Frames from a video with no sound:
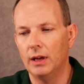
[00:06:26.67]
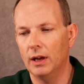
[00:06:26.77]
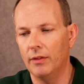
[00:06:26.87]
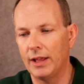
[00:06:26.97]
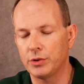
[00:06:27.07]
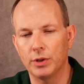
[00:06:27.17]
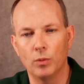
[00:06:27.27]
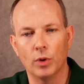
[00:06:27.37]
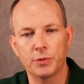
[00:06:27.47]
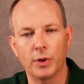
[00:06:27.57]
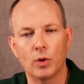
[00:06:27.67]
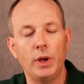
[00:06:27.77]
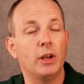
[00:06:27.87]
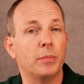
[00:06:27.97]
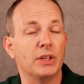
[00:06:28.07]
Uh, that's what he wants, but
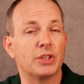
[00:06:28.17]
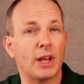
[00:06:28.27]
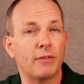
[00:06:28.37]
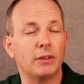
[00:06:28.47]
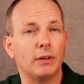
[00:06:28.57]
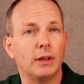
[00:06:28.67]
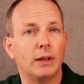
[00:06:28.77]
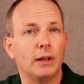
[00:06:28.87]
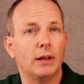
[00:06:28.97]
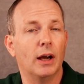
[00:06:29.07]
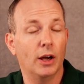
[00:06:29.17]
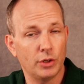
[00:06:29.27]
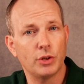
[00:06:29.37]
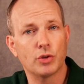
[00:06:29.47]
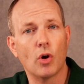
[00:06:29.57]
queen to b7,
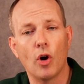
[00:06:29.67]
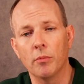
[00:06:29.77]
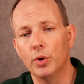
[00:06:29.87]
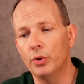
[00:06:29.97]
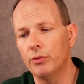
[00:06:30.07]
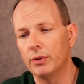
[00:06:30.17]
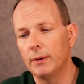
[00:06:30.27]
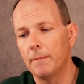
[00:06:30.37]
a strong move.